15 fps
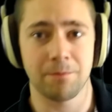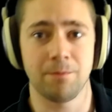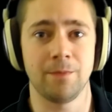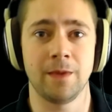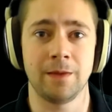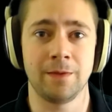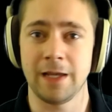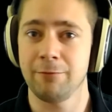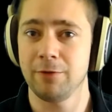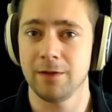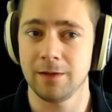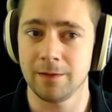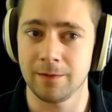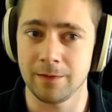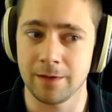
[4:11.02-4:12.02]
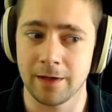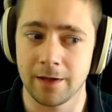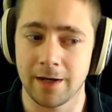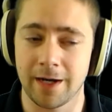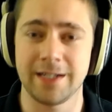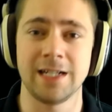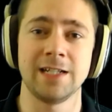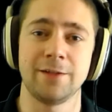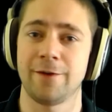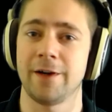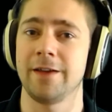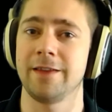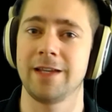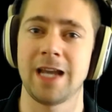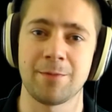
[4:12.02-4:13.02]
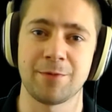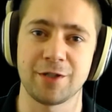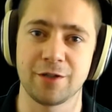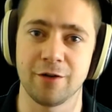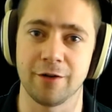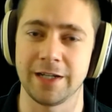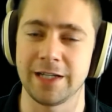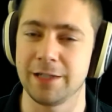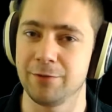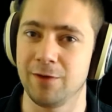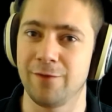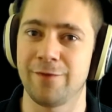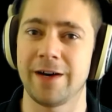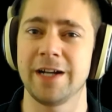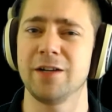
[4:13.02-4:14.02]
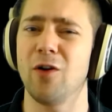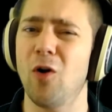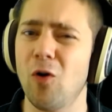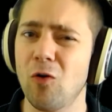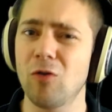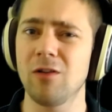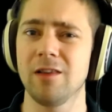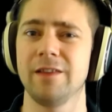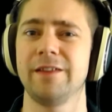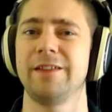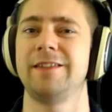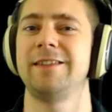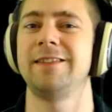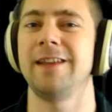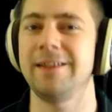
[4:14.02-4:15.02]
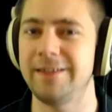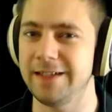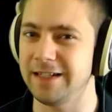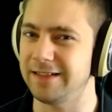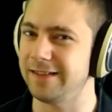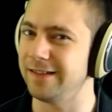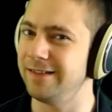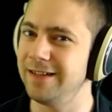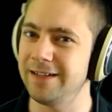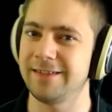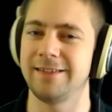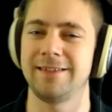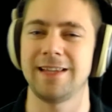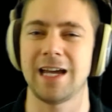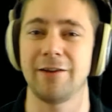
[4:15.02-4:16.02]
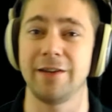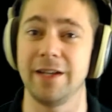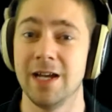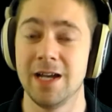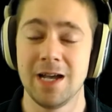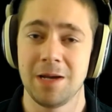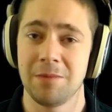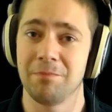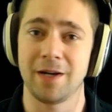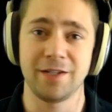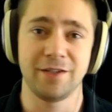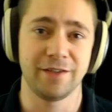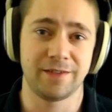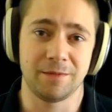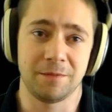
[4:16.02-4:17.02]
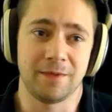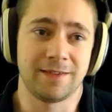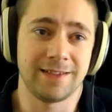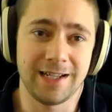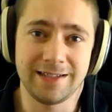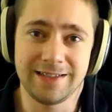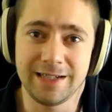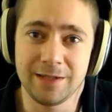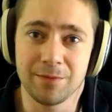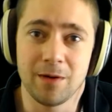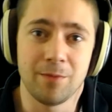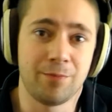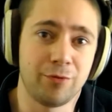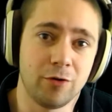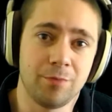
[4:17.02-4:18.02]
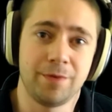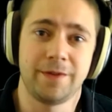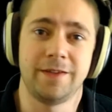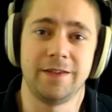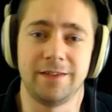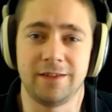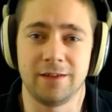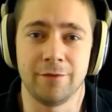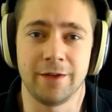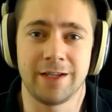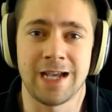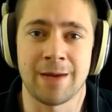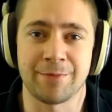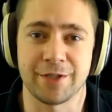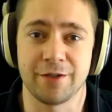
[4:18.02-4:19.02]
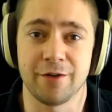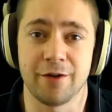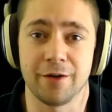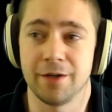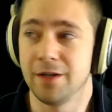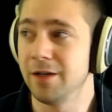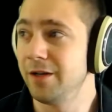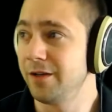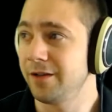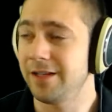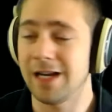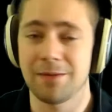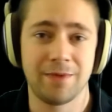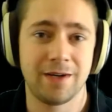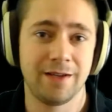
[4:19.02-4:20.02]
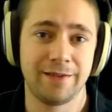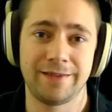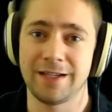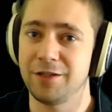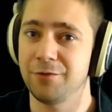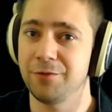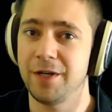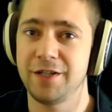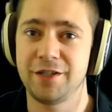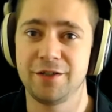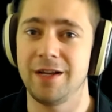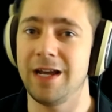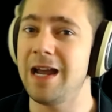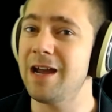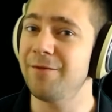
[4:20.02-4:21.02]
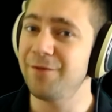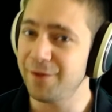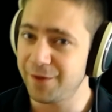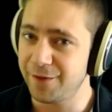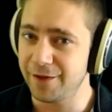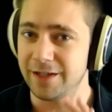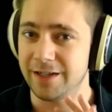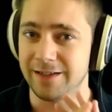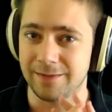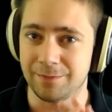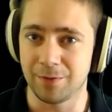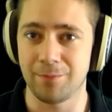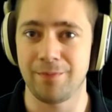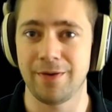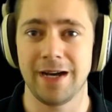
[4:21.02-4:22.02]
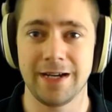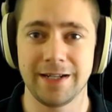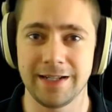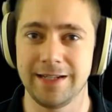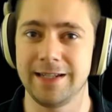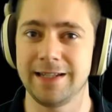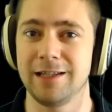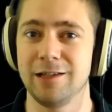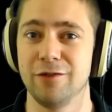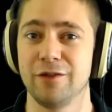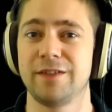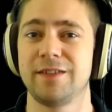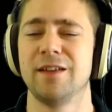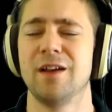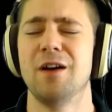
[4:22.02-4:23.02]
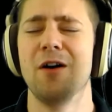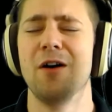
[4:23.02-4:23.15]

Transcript: They will identify the capture card, and you will find all the settings necessary by just selecting properties of the capture card. Gamma, saturation, everything is prepared and it looks